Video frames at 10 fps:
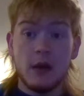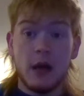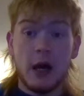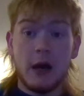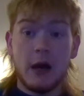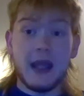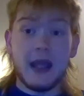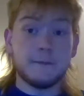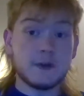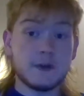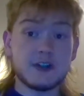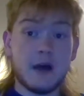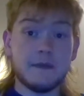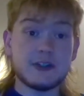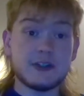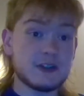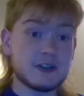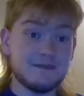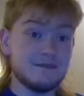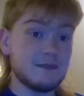And first off, it's
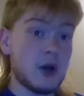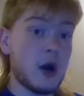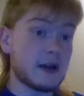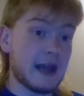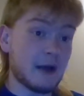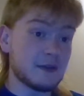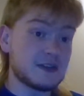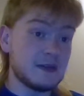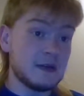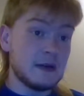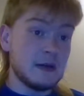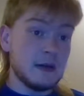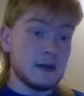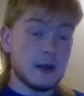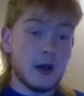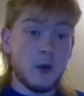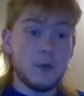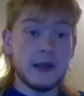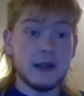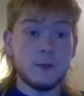just car counts. You know,
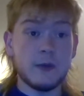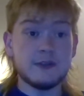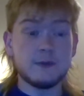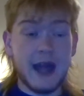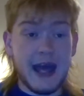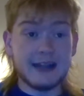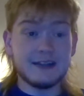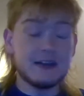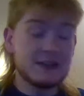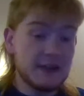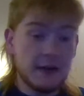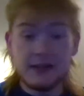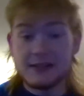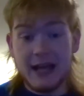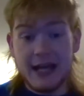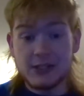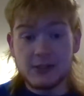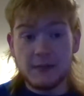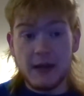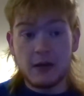we dragged the series last
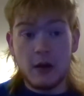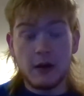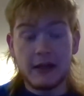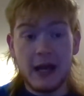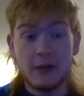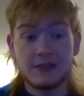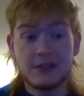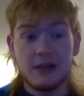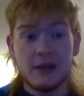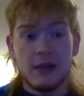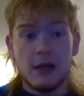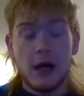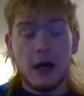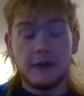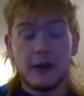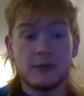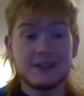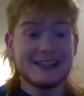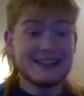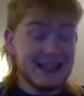year about car counts. There
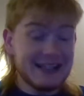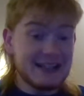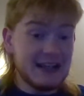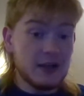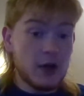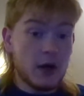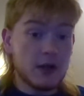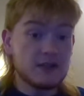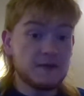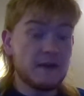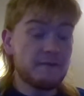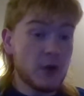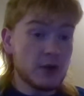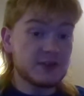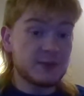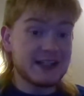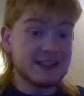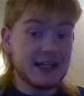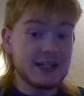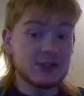was 16 cars for the first
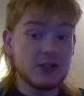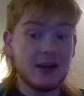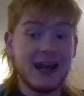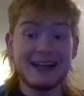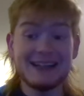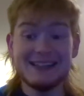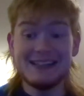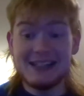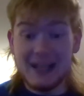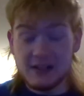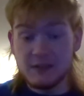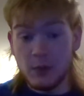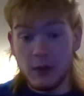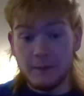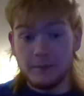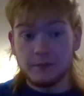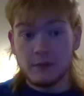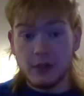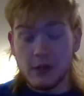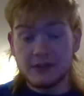race last year and a dismal
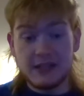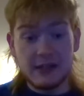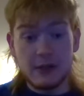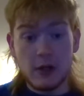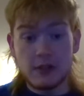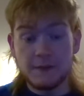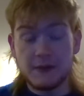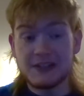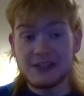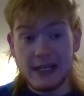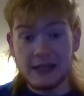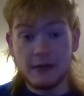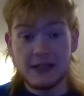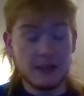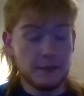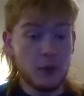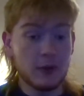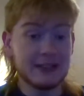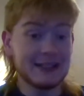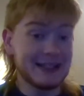13 cars for the second race at
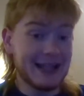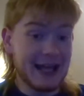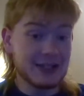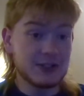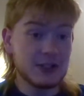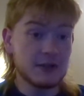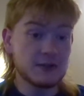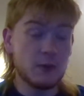Portland last year as